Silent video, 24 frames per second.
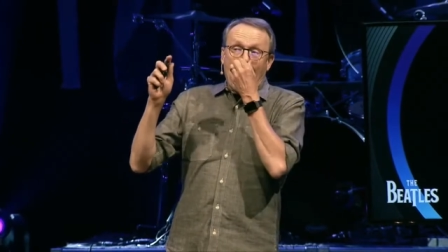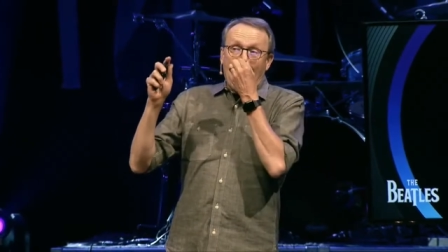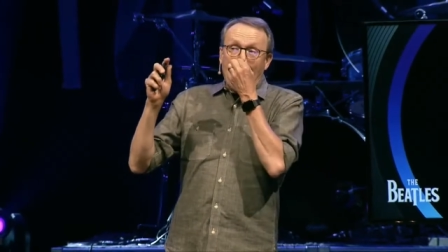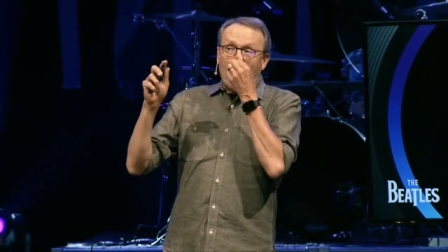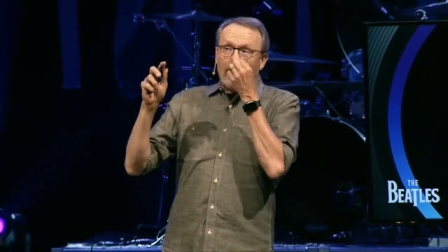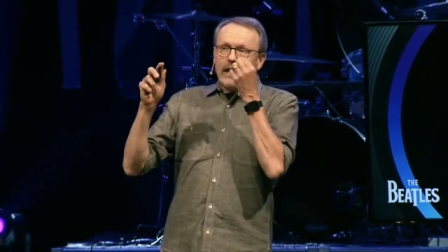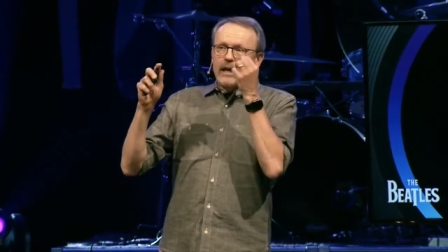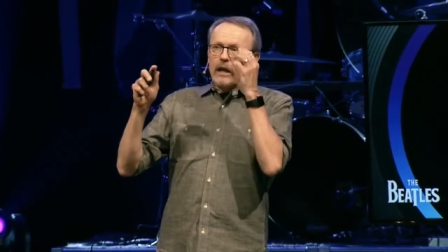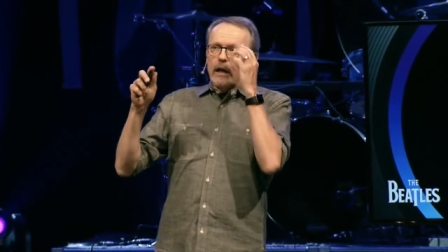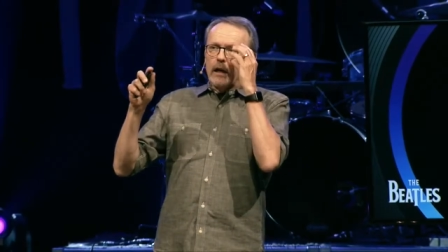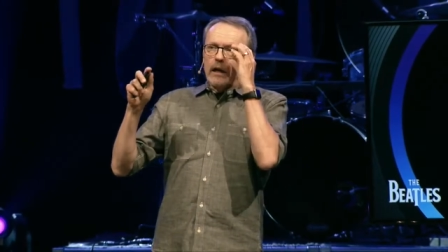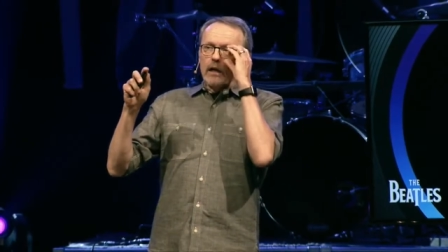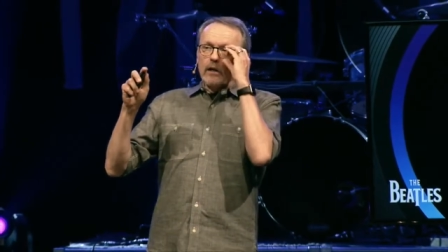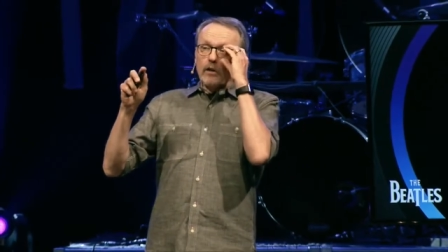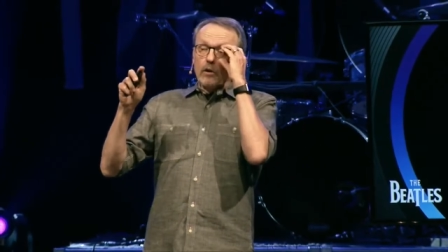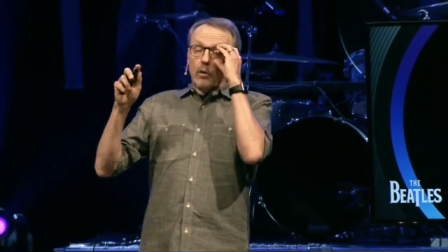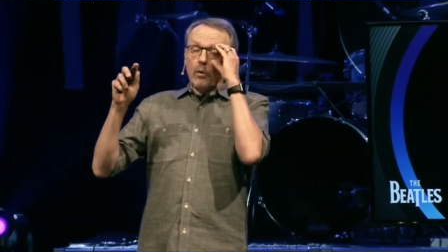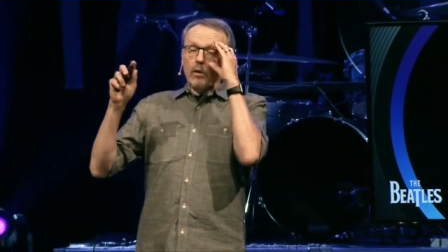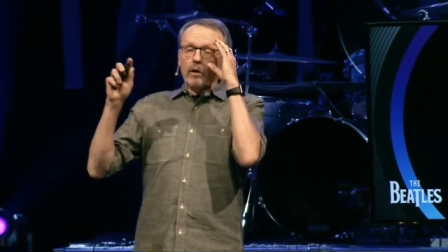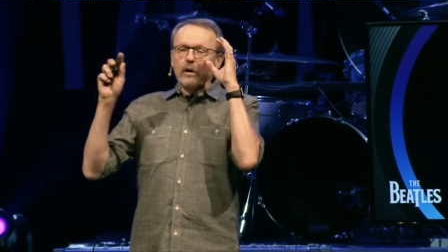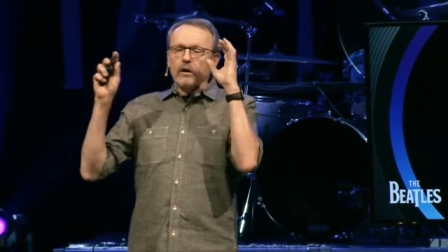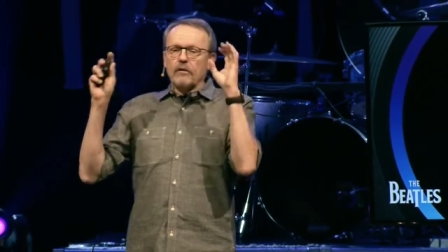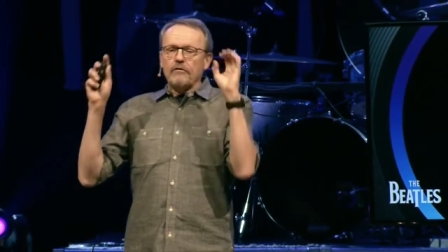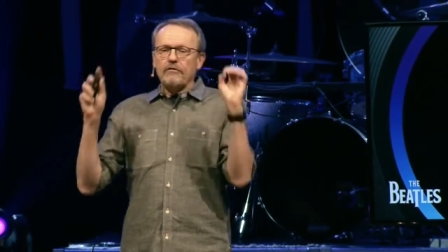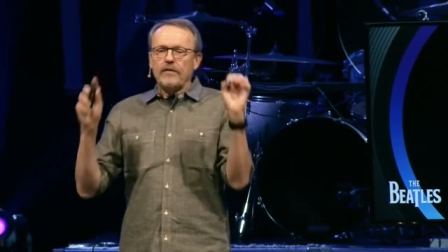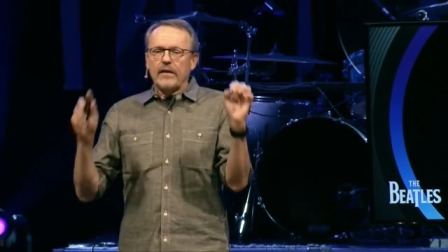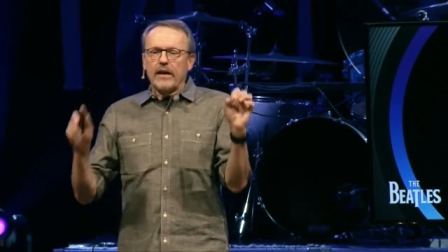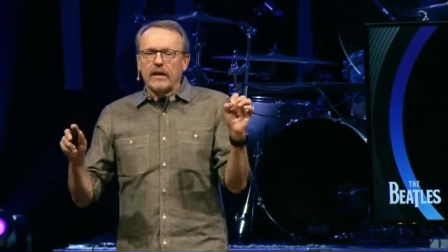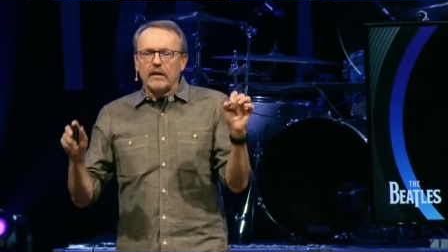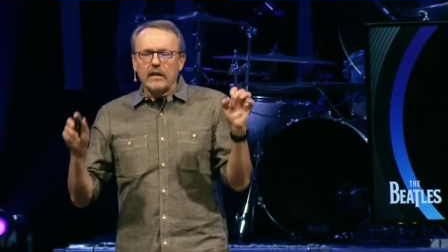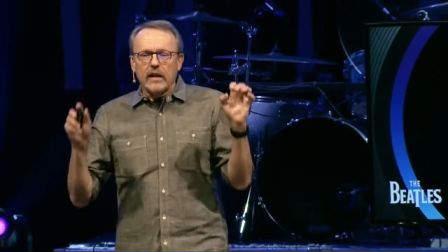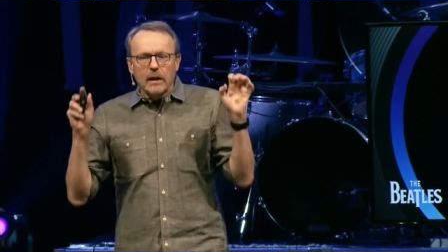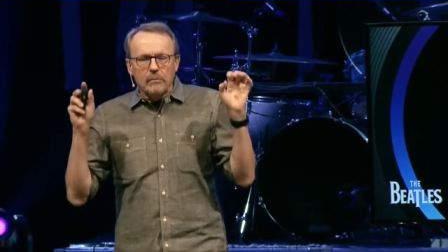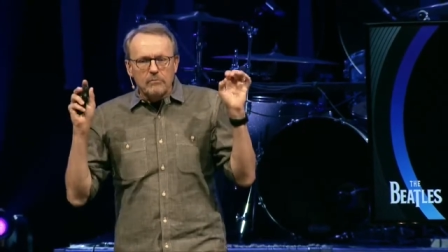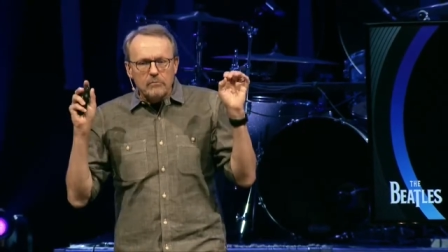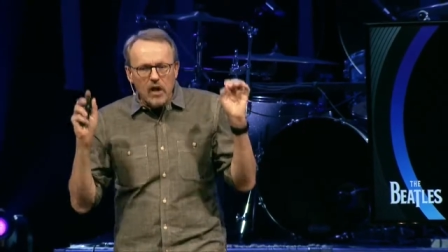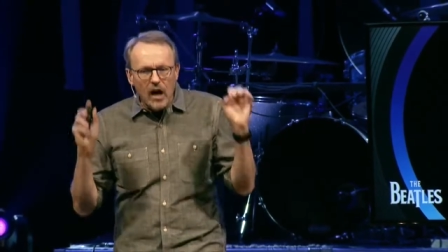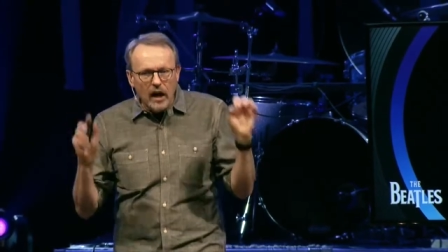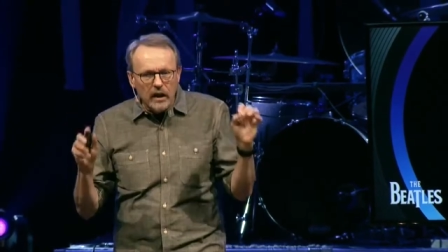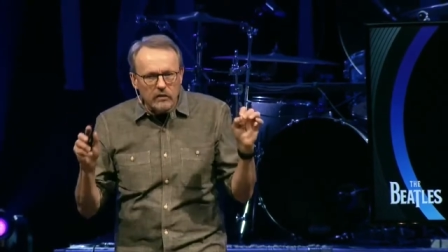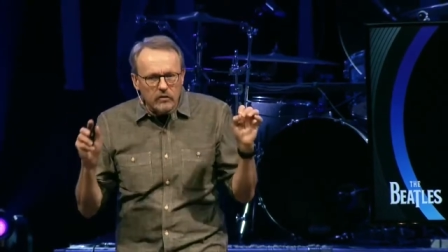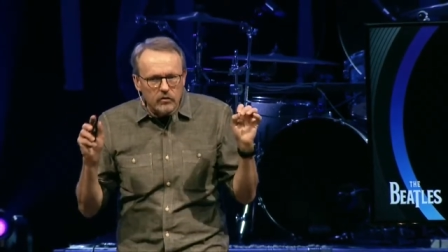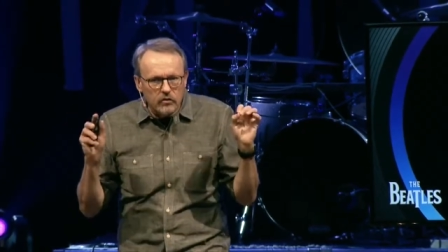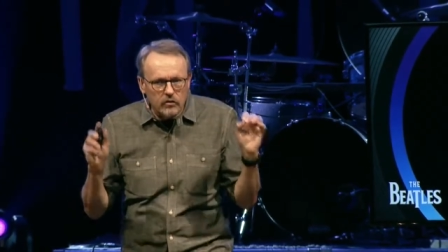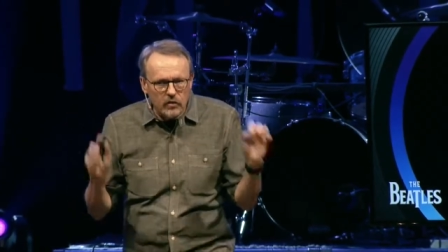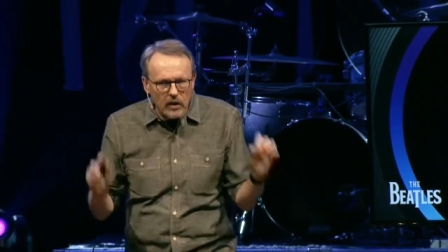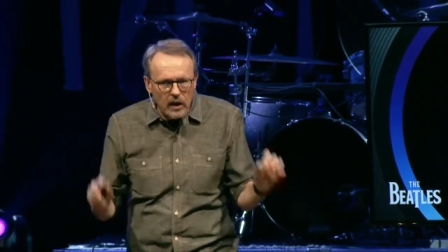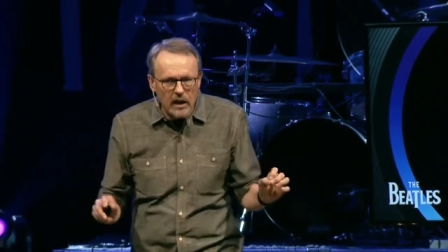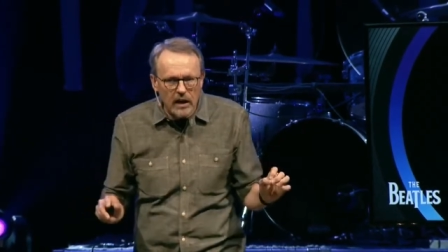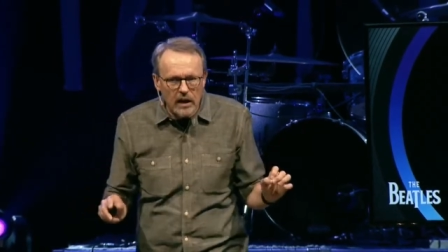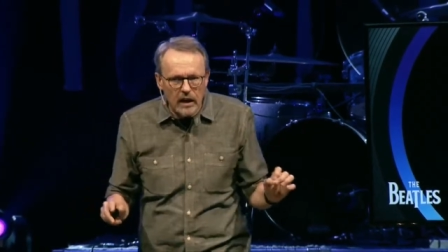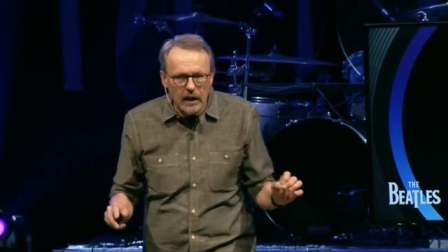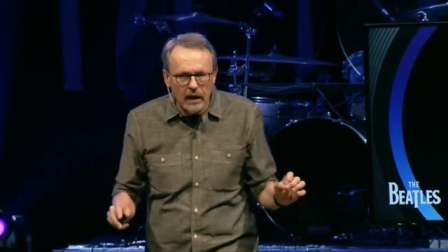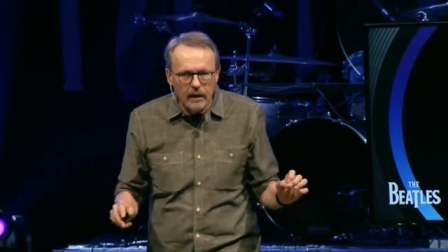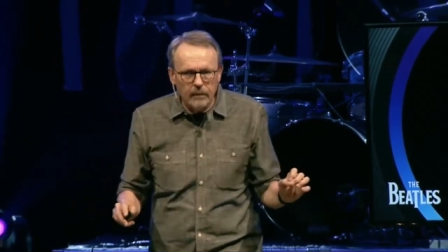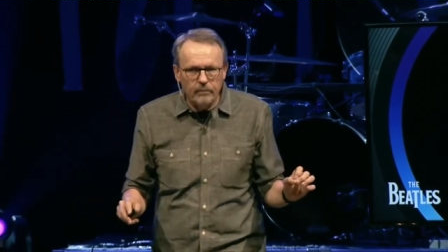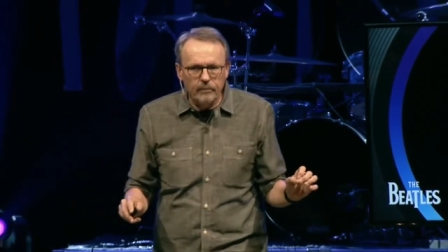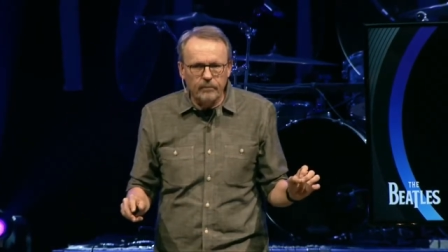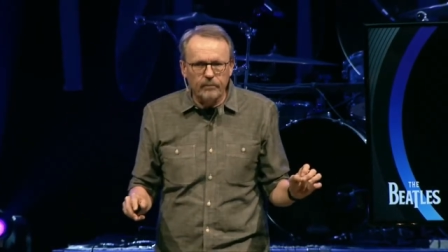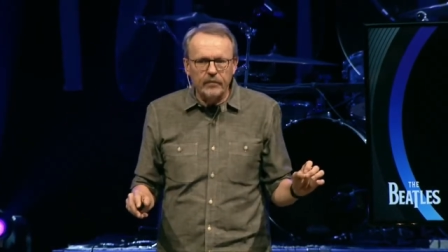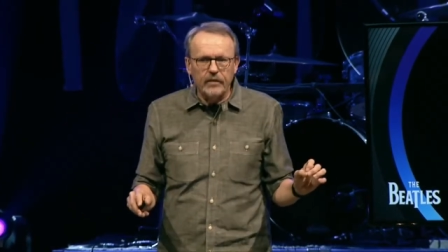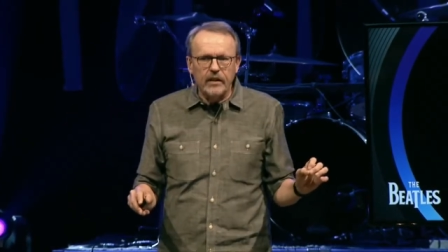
again, I don't want to offend. I'm not saying